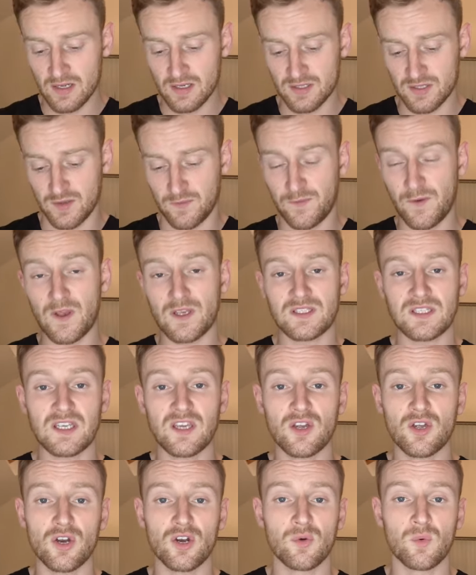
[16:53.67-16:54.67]
So the first thing
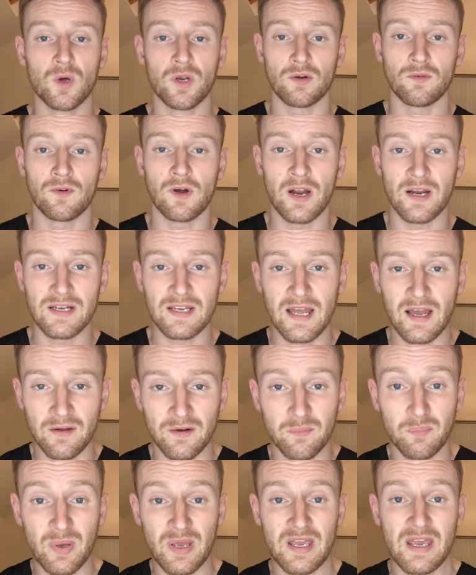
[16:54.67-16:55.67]
you're going to want to write down
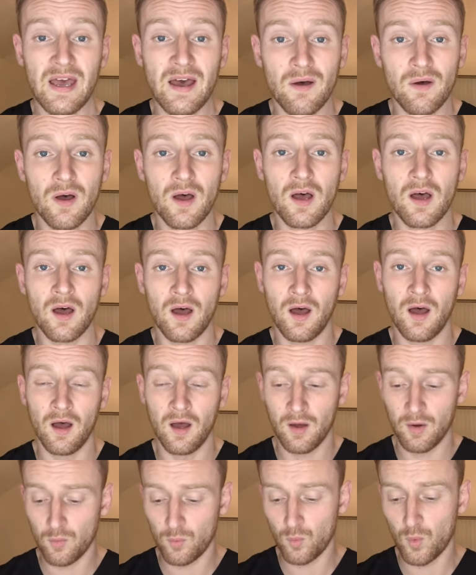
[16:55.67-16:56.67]
and pick out
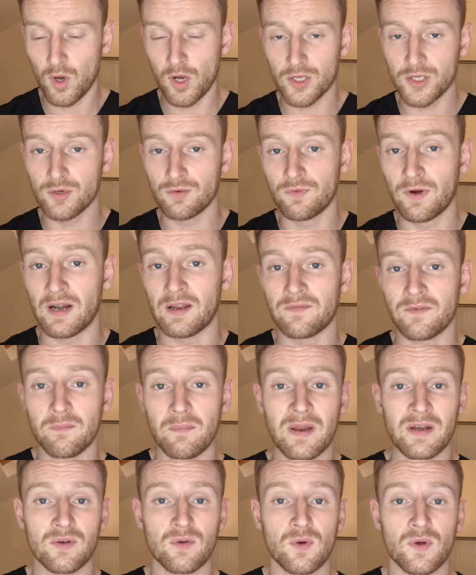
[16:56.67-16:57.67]
are what are your relevant
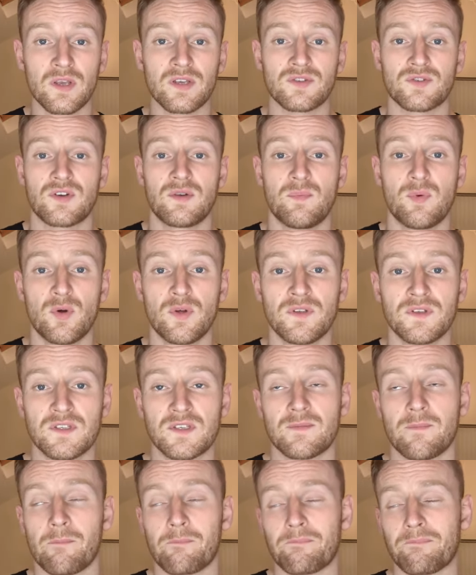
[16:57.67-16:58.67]
medical history
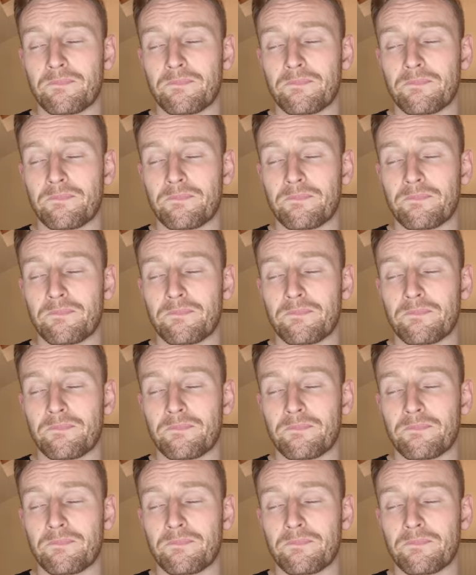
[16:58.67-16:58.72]
points.